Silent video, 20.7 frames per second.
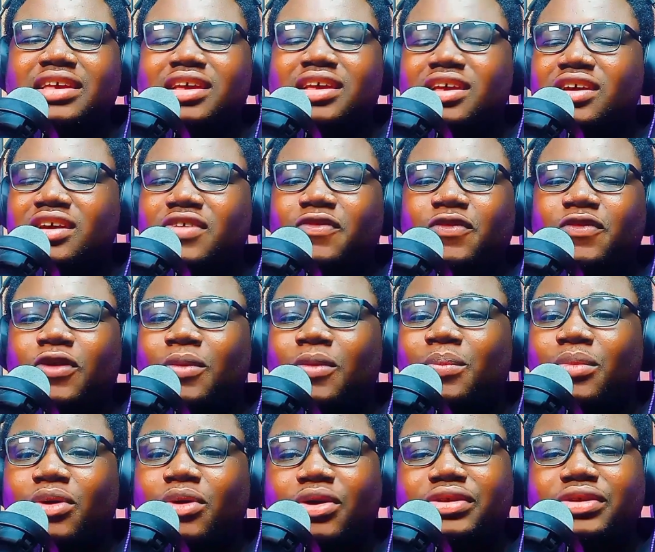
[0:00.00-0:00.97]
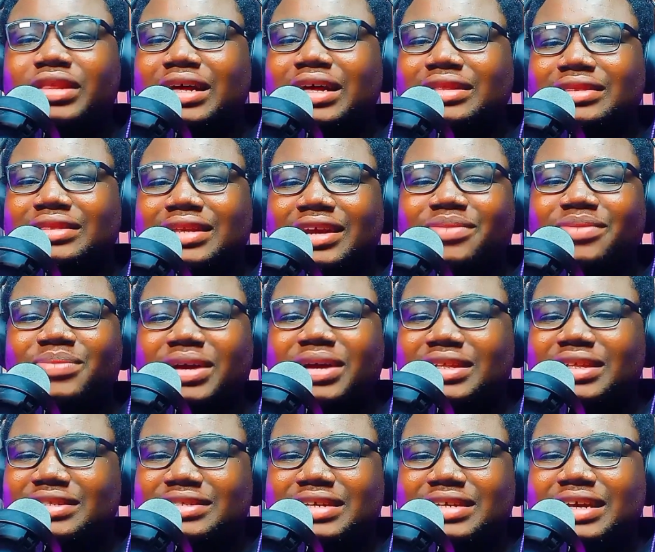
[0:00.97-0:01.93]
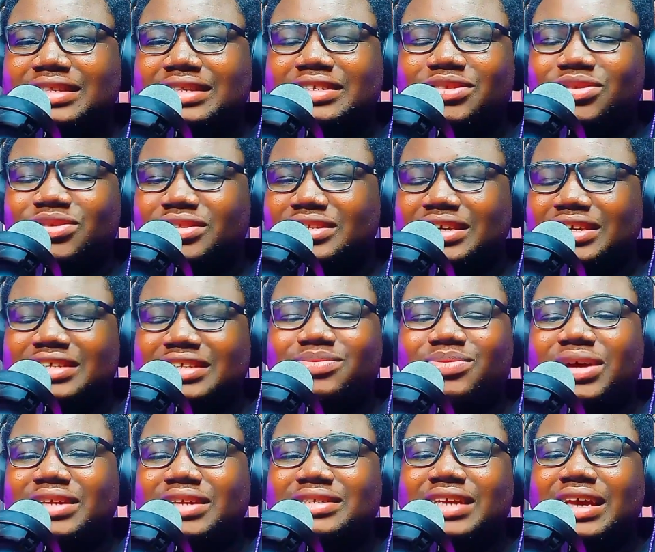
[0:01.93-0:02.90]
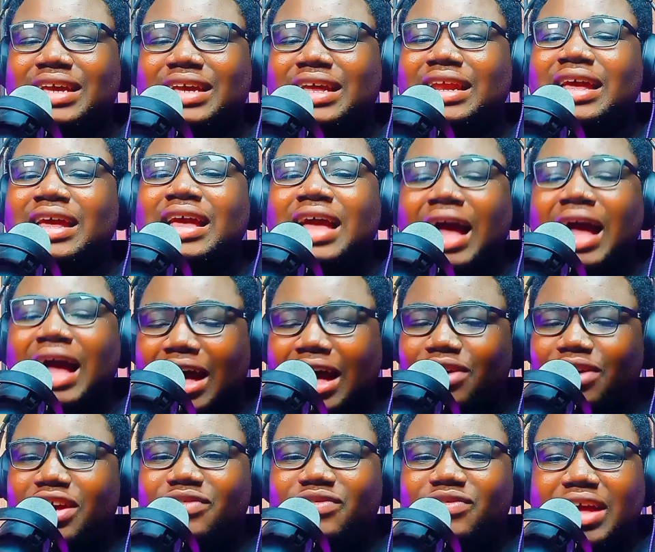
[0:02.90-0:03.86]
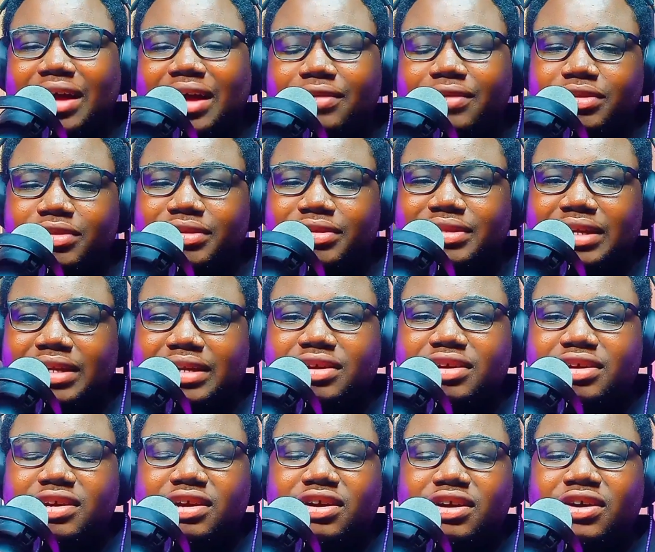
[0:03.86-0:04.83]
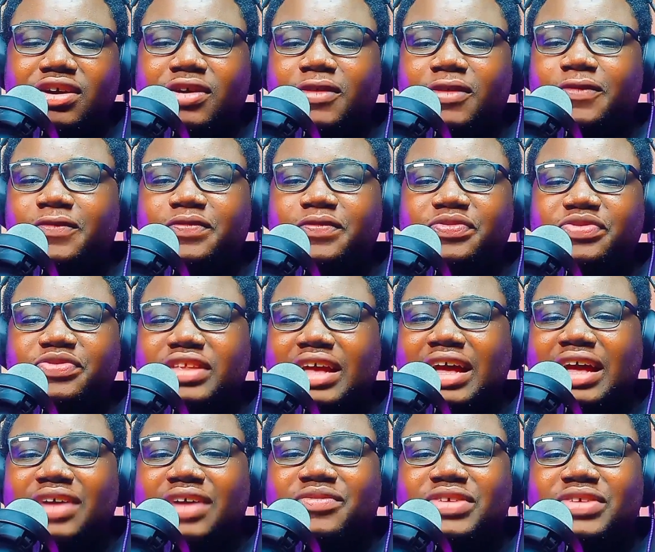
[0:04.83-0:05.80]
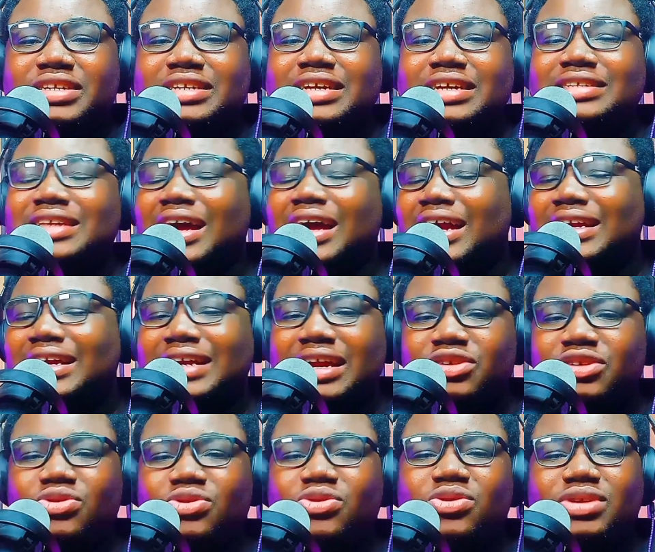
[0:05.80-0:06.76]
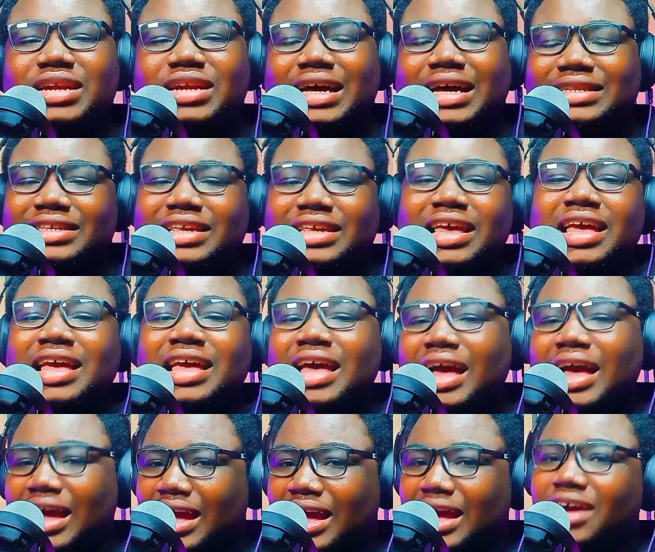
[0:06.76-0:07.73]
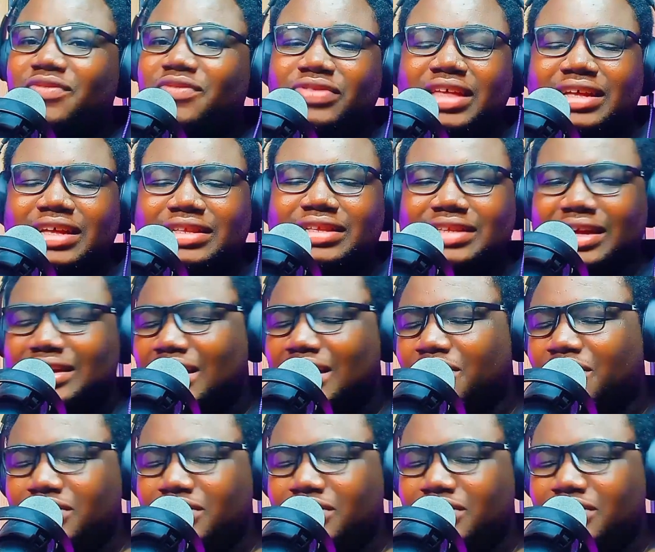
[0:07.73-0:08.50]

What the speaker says: for more than 3 months, getting to 6 months, and I don't even have to think of having data. I know that I have data. There is